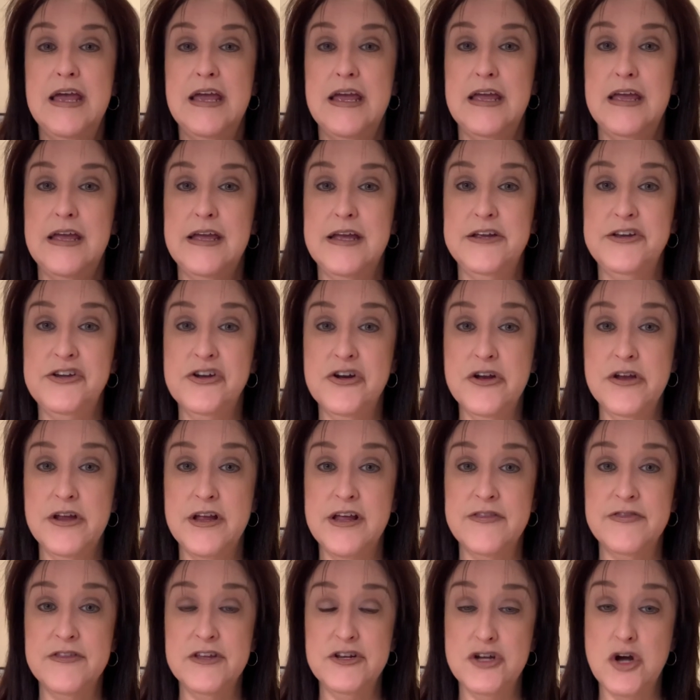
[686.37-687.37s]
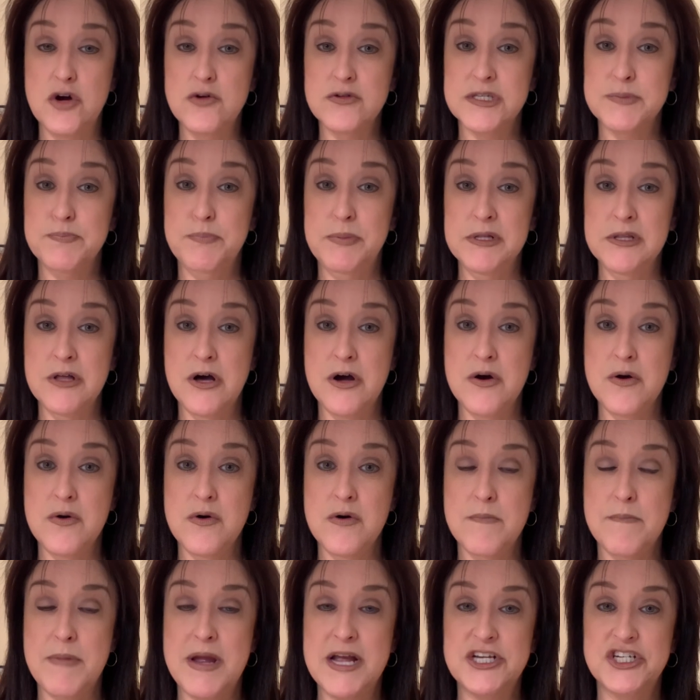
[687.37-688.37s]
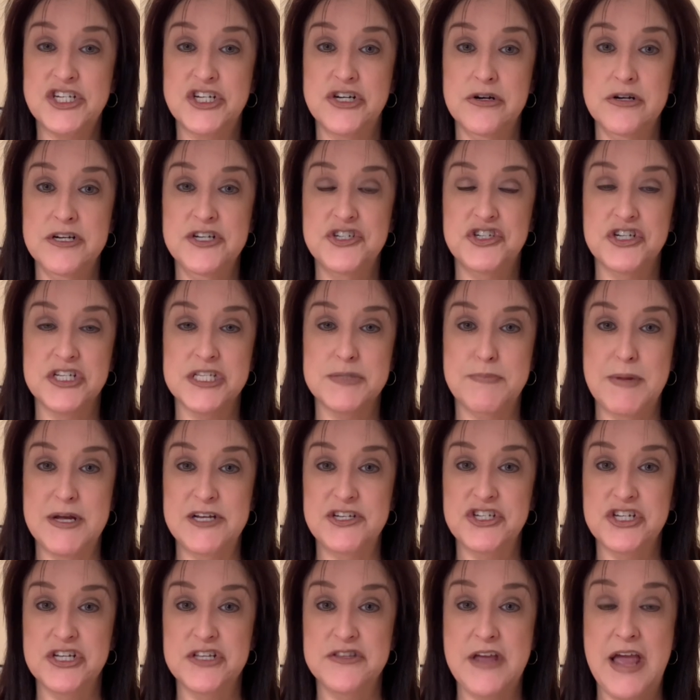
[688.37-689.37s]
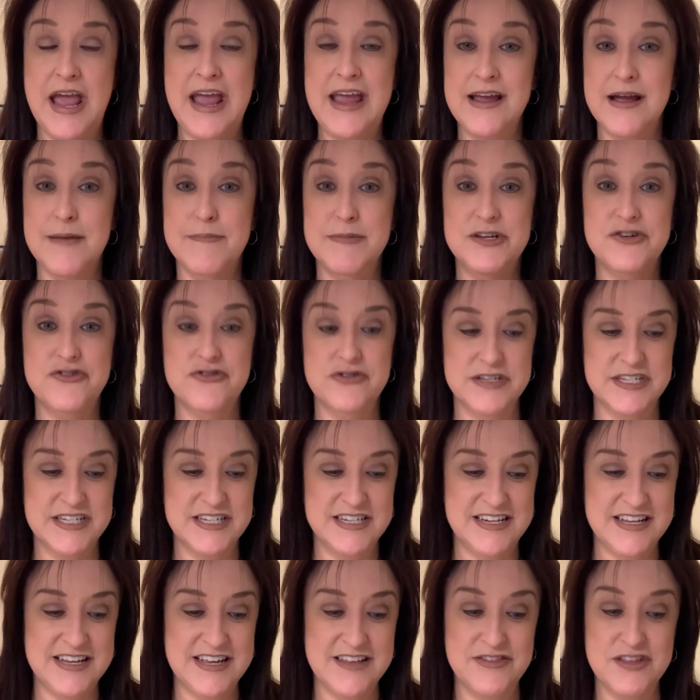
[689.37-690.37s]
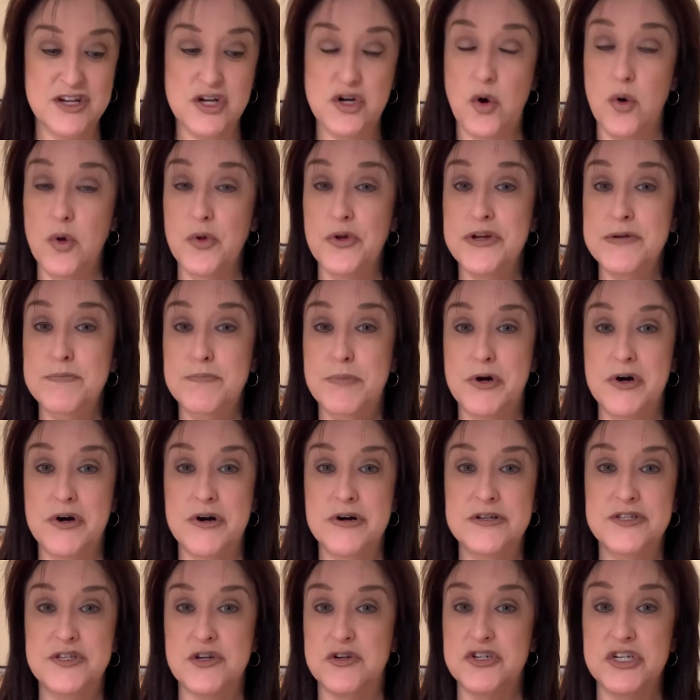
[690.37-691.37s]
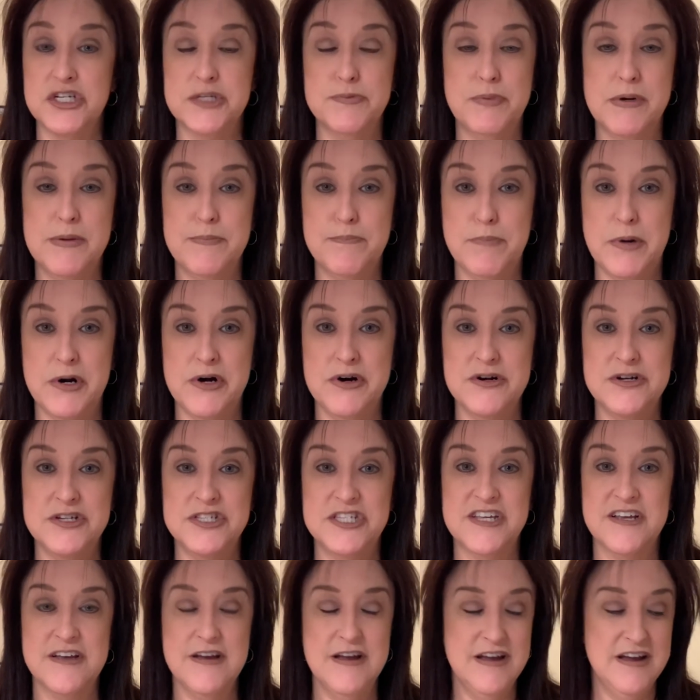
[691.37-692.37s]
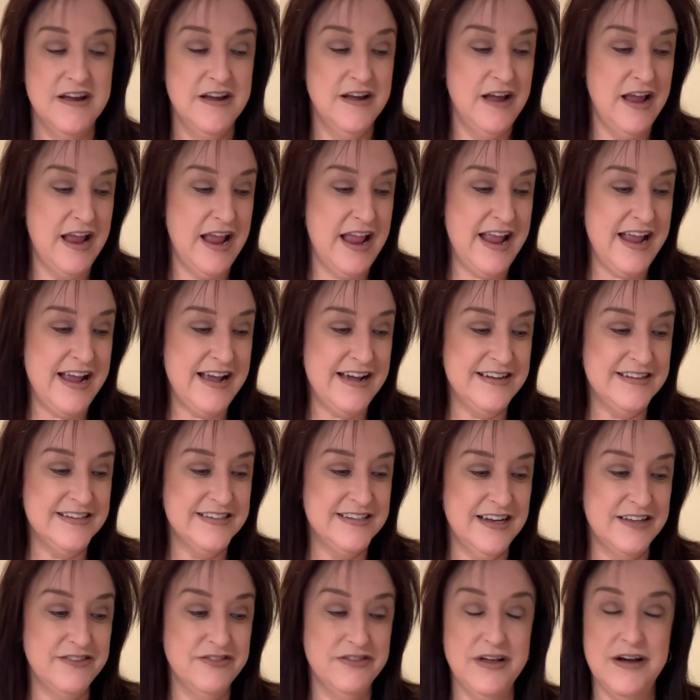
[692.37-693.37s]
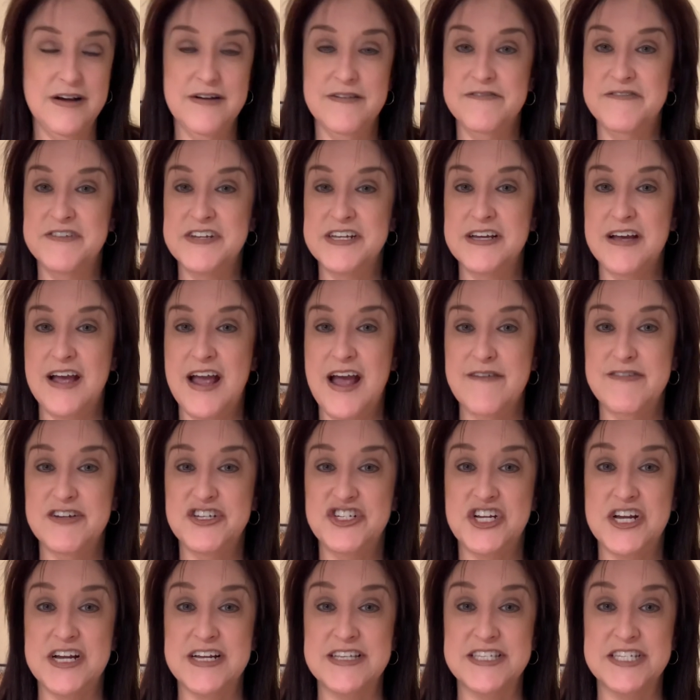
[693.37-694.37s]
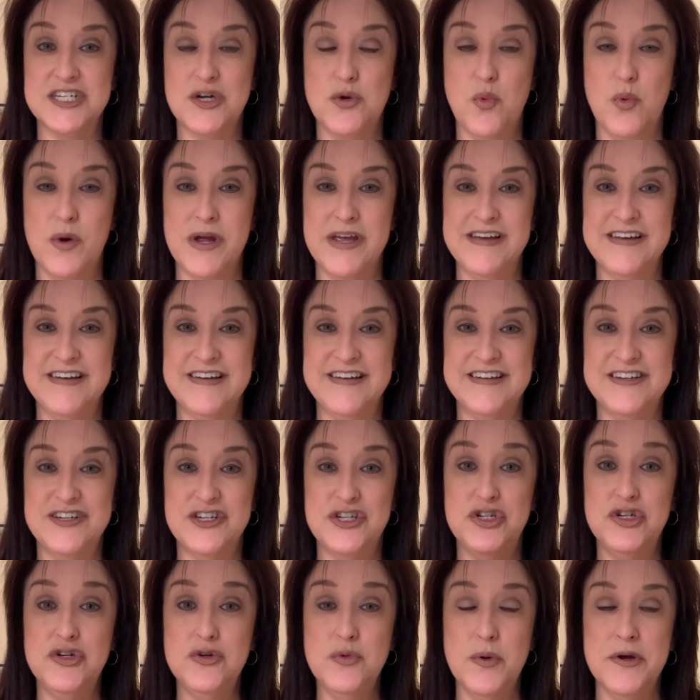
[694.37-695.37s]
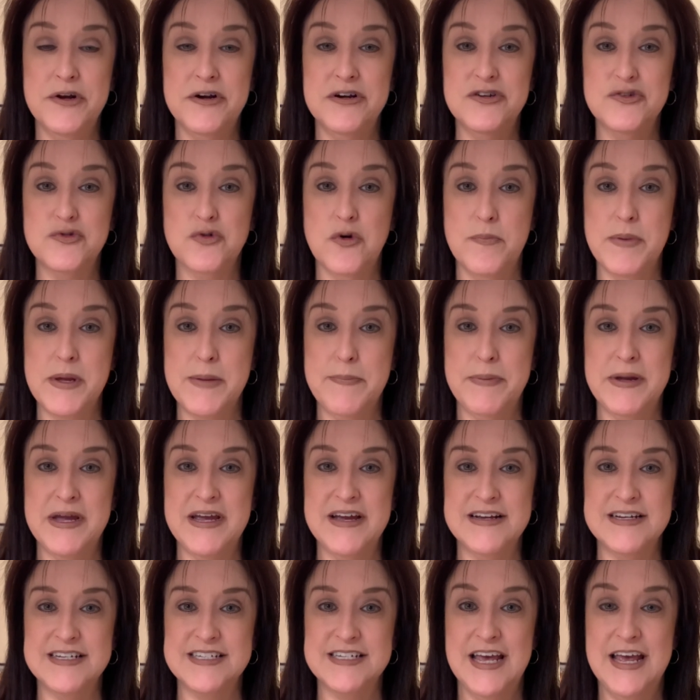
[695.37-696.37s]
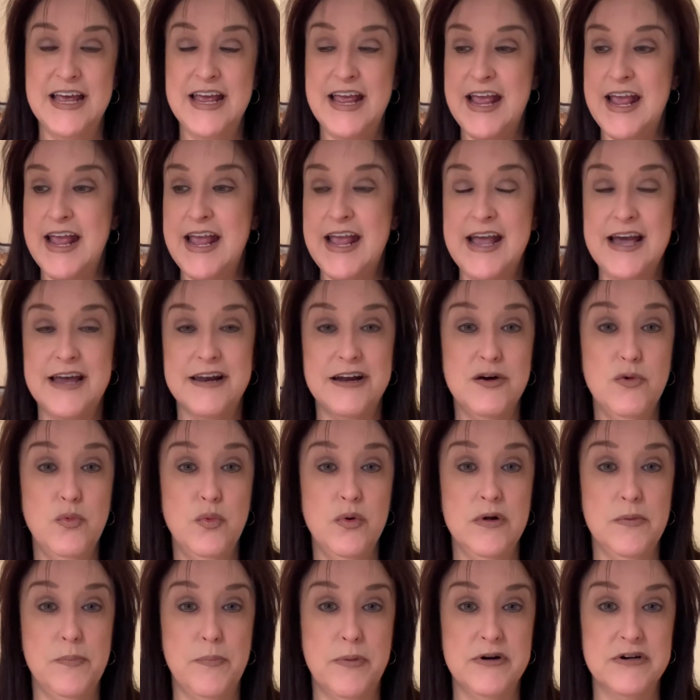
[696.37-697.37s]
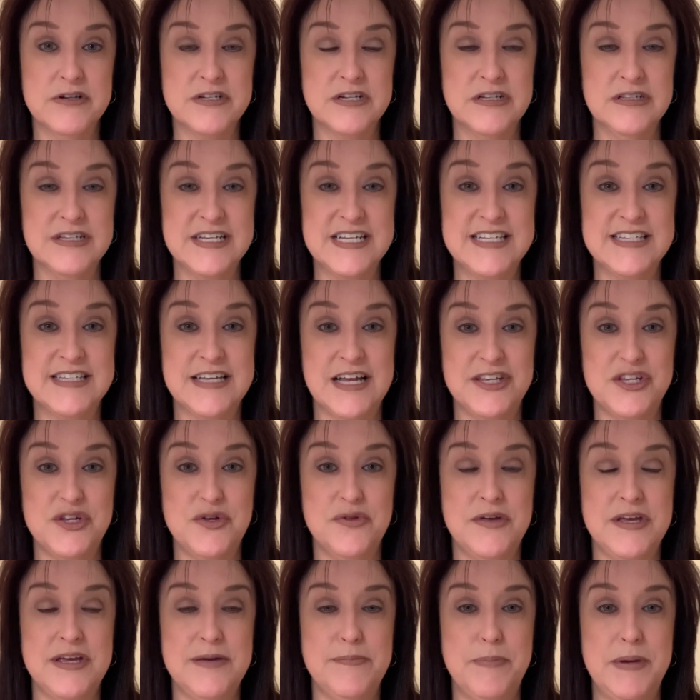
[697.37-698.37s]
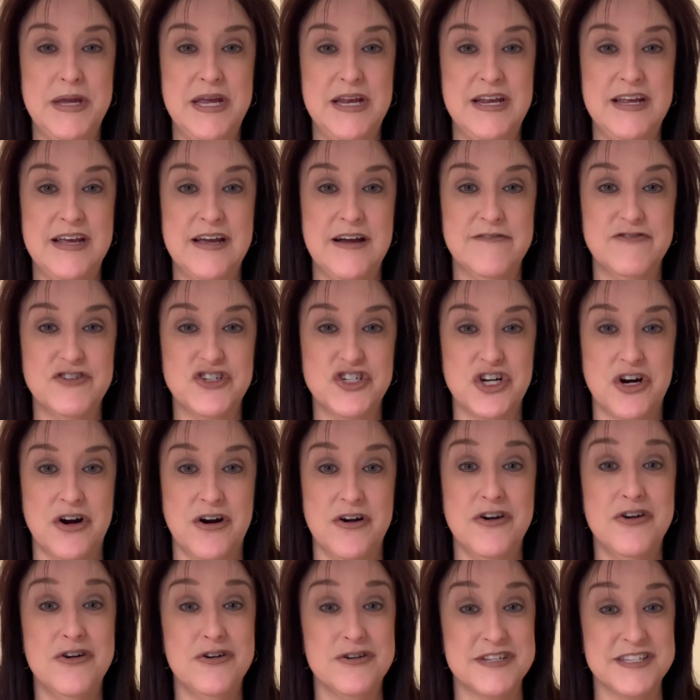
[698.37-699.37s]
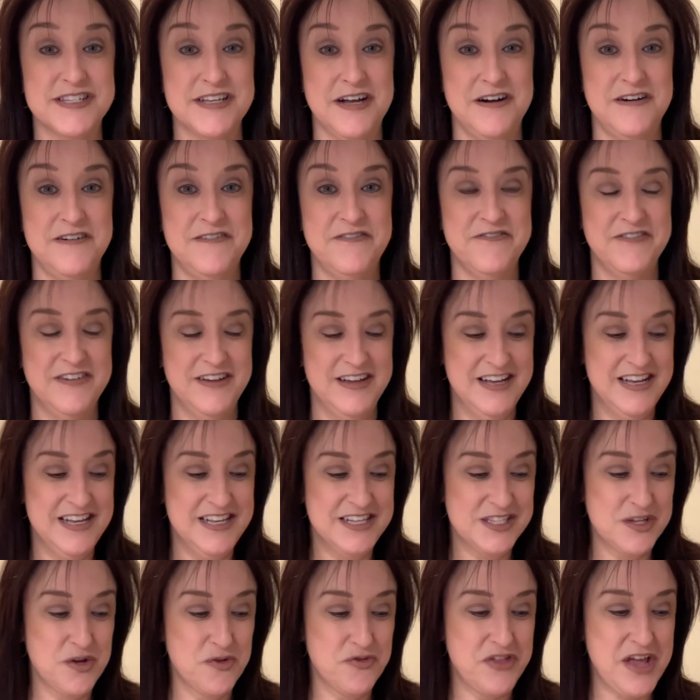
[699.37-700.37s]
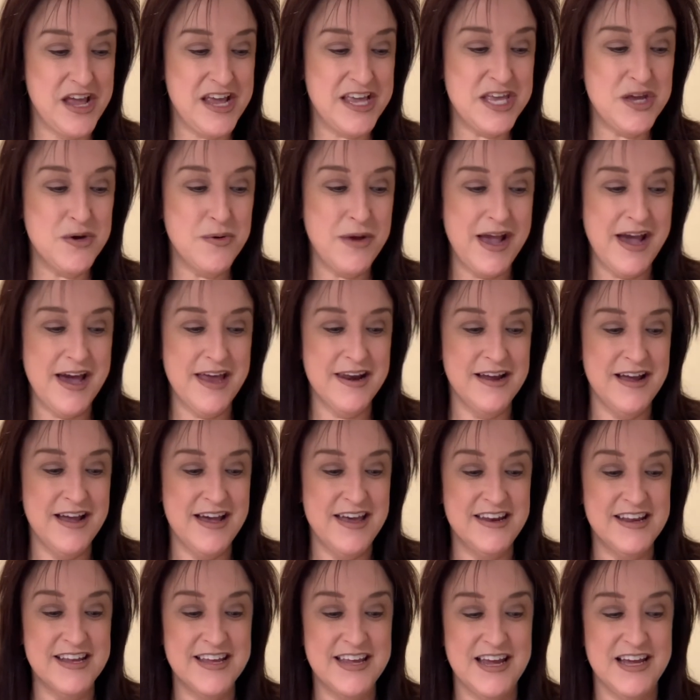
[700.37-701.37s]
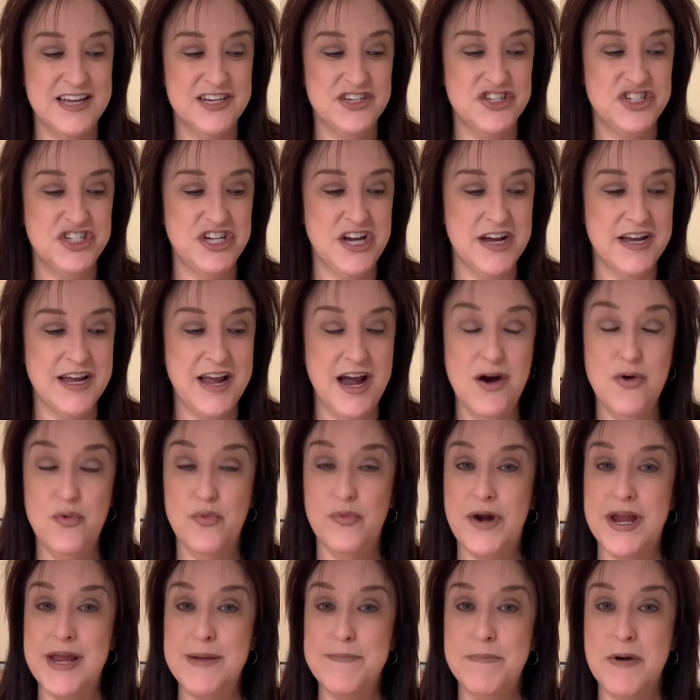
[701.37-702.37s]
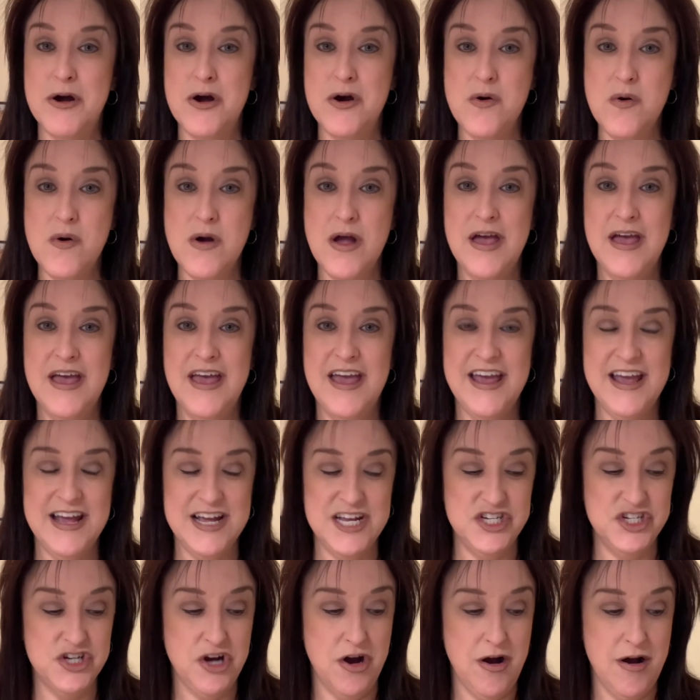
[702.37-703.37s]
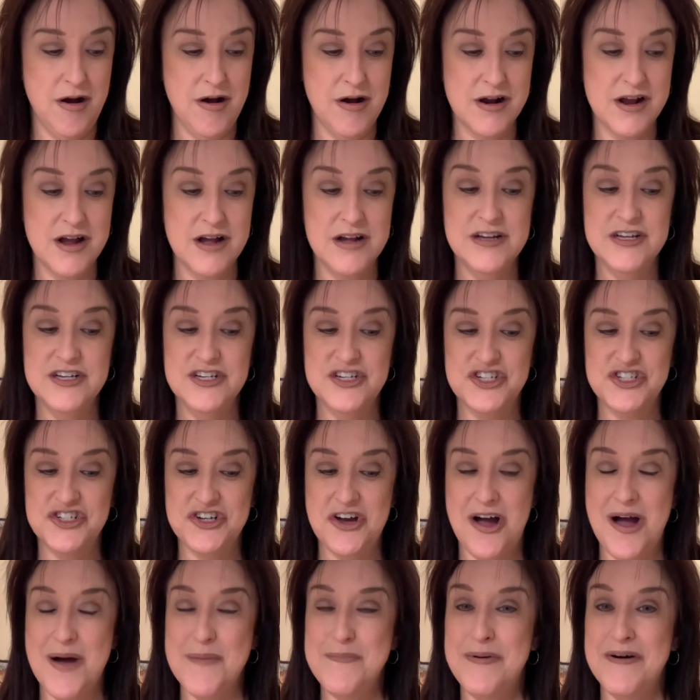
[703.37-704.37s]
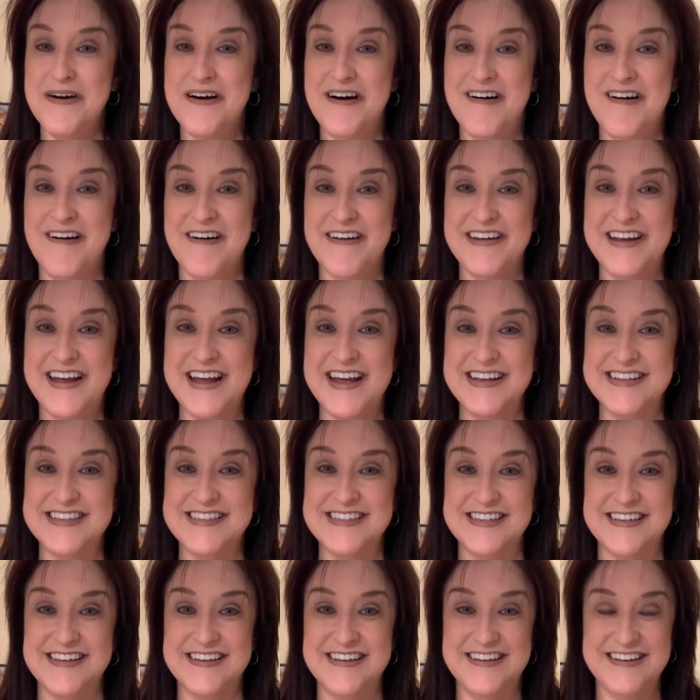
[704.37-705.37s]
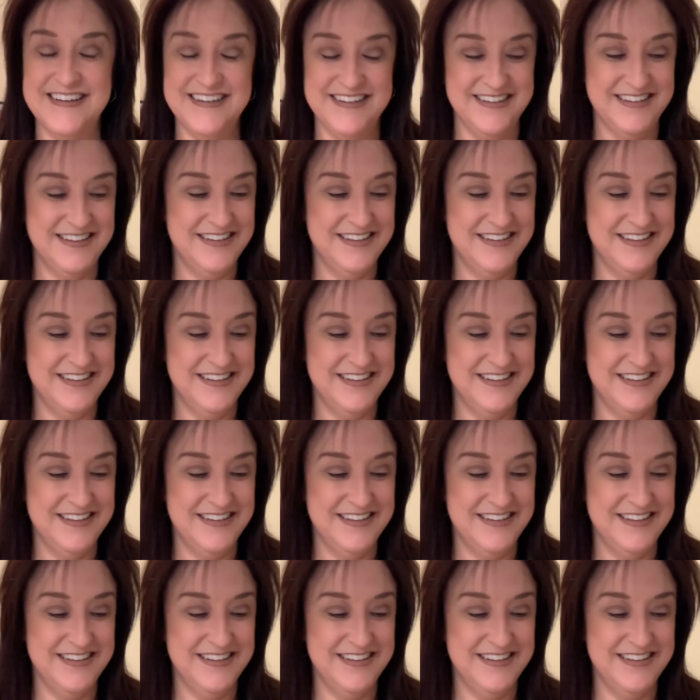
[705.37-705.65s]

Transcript: In, your, in the notes below, make sure and just mention, hey, I'm interested in the Golden Birds, or just put birds, and I'd love to have a chance to win. Two winners will be picked. Anna will personally send you the PDF chart herself. So thank you, Anna. And again, check out Rainbow Hedgehog Shop on Etsy.